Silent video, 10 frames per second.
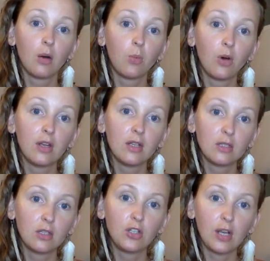what is
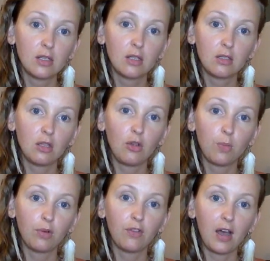the justice that you
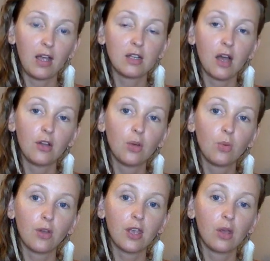provide, how are you
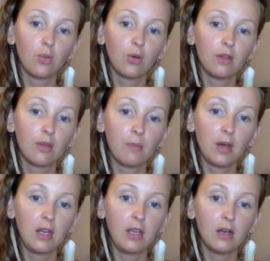working with
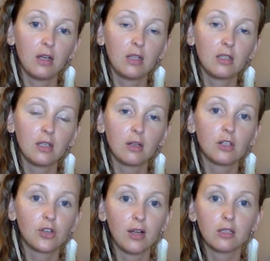money, is it
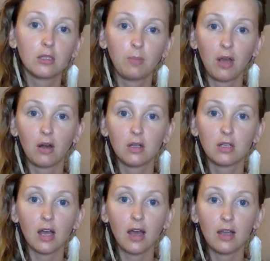transparent,
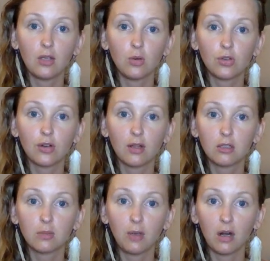are you
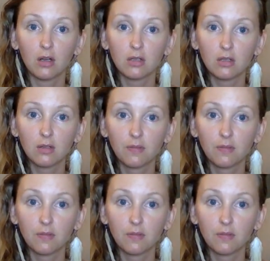transparent?